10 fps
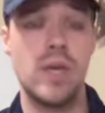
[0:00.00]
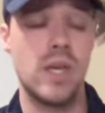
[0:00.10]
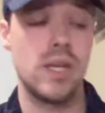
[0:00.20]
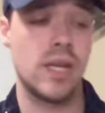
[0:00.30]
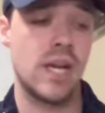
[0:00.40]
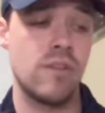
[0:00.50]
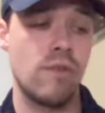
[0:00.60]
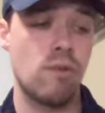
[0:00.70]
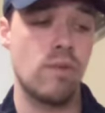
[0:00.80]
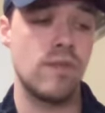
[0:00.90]
and kind of
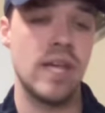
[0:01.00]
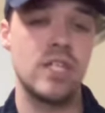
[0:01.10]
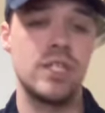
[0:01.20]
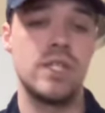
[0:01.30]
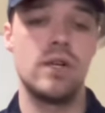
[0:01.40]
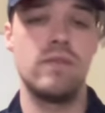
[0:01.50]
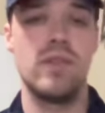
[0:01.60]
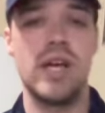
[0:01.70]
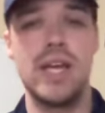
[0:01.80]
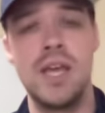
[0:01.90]
a reflection
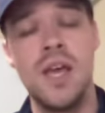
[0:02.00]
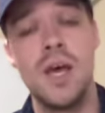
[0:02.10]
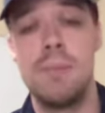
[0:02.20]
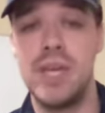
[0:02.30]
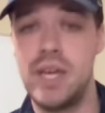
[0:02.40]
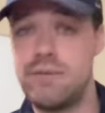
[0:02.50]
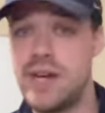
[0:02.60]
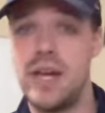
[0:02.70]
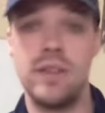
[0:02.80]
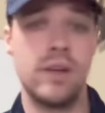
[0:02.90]
of like being a
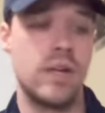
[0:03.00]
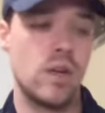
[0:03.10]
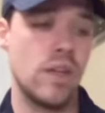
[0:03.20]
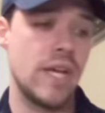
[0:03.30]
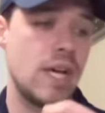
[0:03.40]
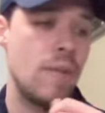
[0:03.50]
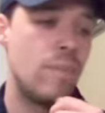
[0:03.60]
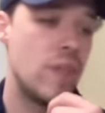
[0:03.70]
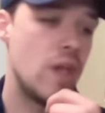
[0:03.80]
father and all that.